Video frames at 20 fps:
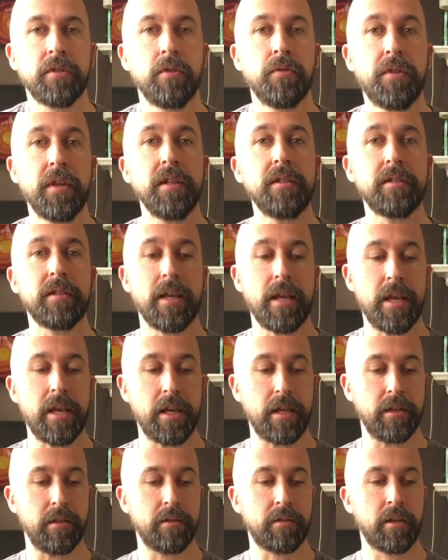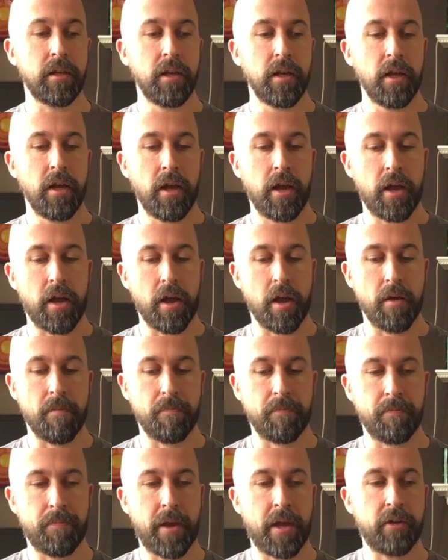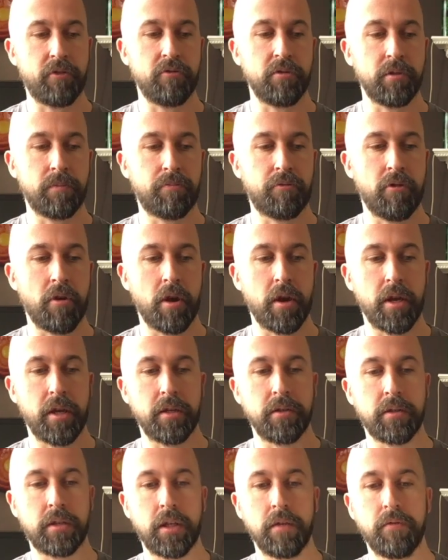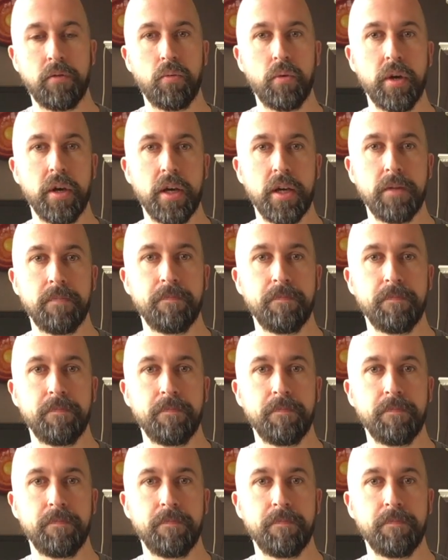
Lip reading: So this is Petra's prize giveaway.